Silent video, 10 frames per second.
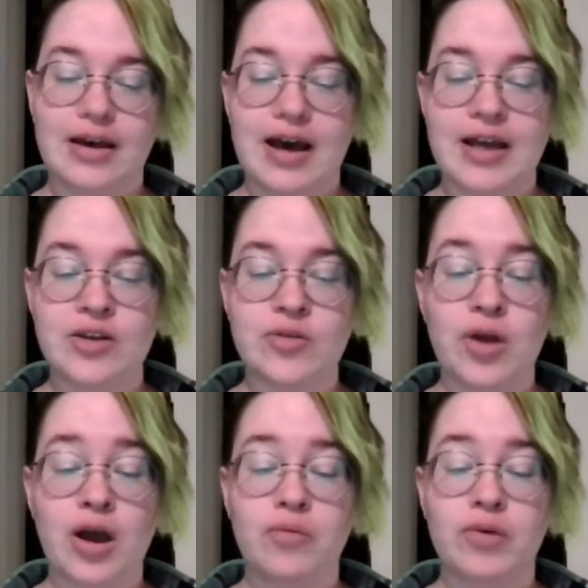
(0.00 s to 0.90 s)
"I know
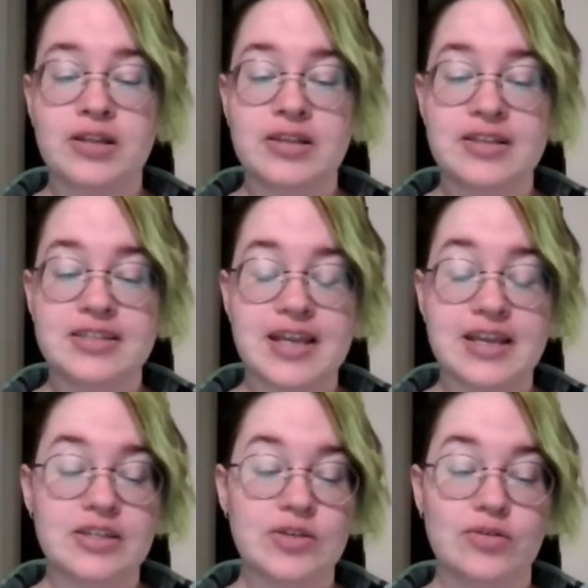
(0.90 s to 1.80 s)
not what in these
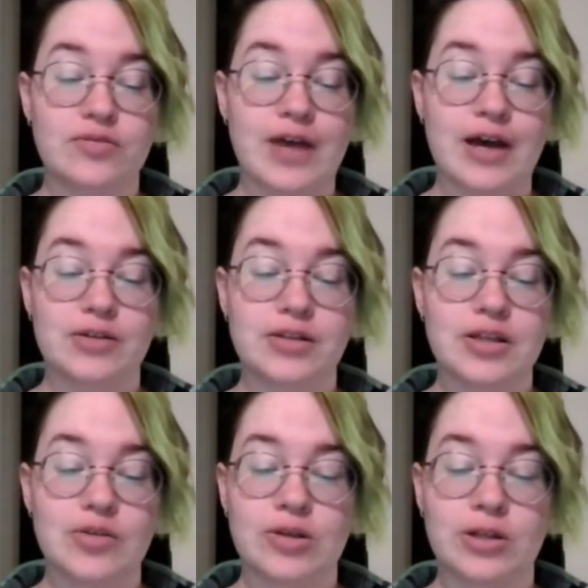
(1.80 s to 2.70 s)
days you have found
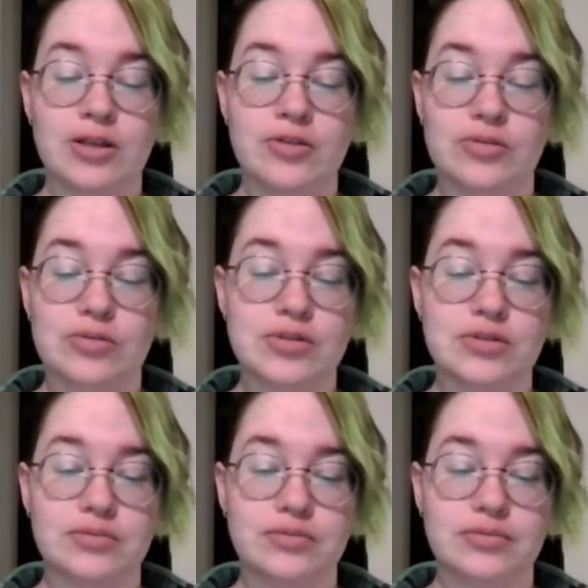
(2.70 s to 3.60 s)
that you could
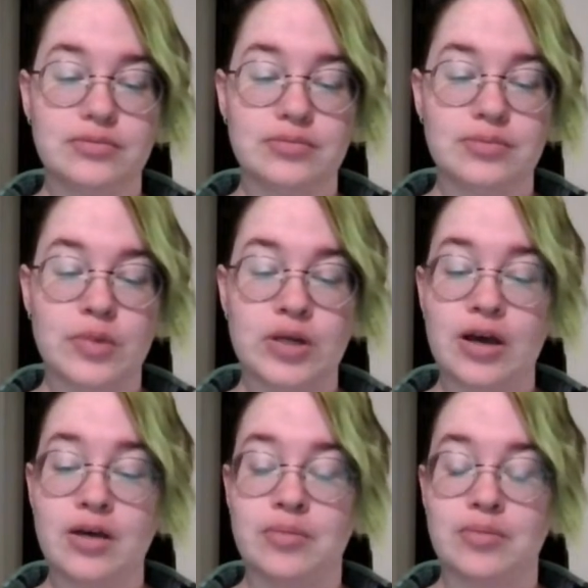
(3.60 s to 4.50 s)
lose. But
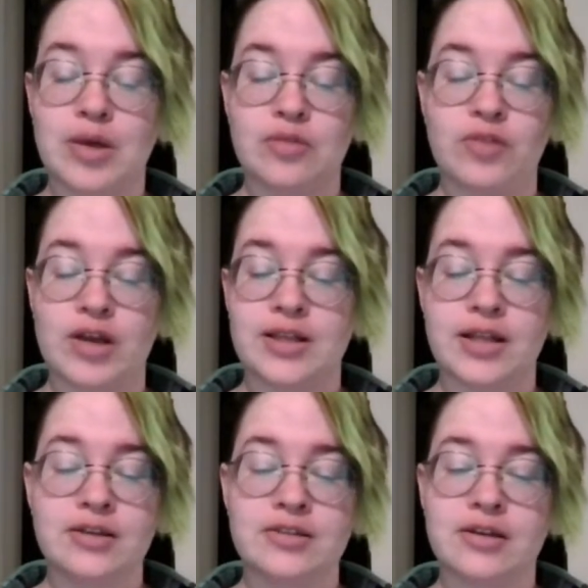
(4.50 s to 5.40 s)
come, my friend,
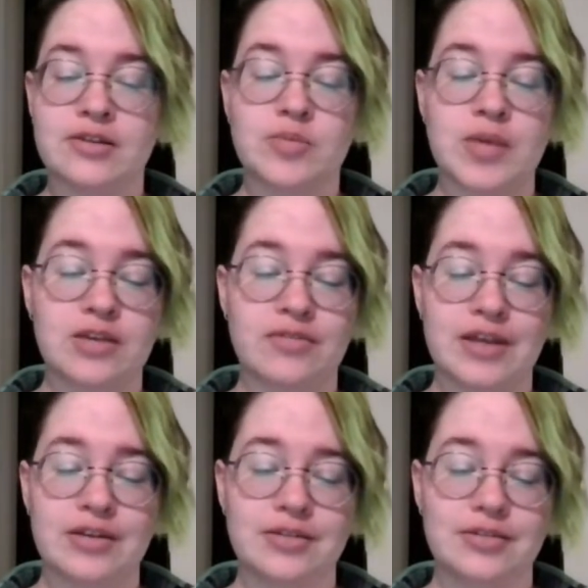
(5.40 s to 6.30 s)
let us not speak of
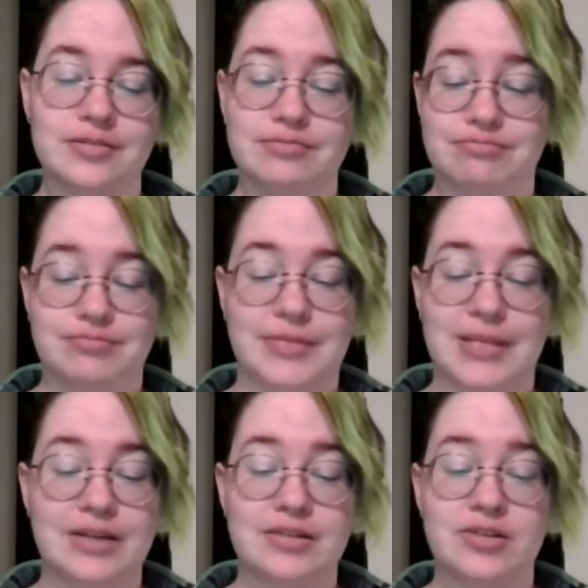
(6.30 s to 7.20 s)
it.
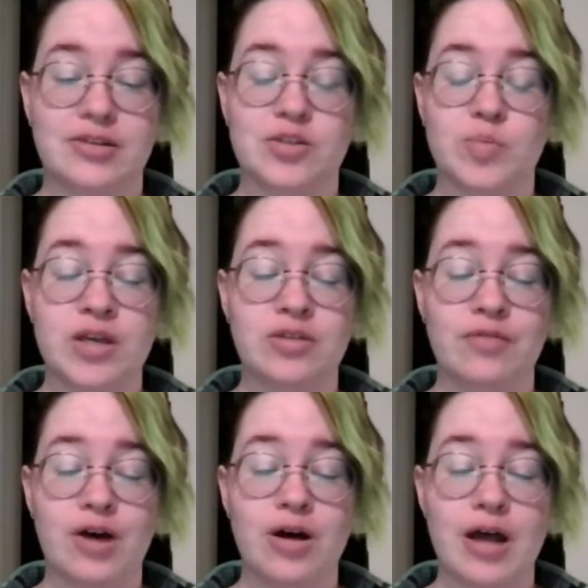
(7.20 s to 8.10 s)
Let us not speak
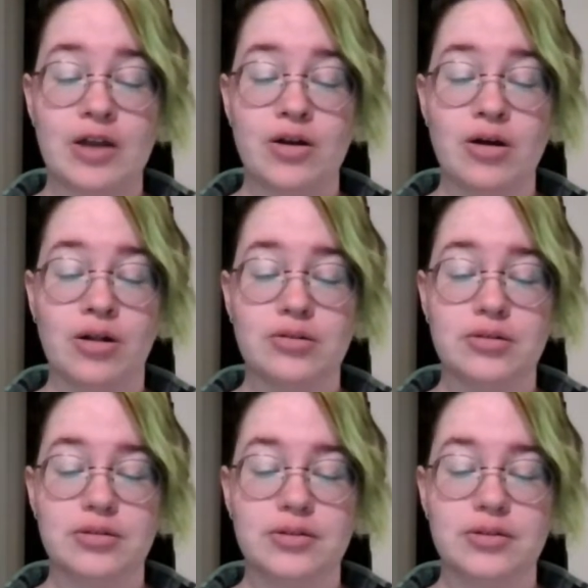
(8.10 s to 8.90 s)
at all.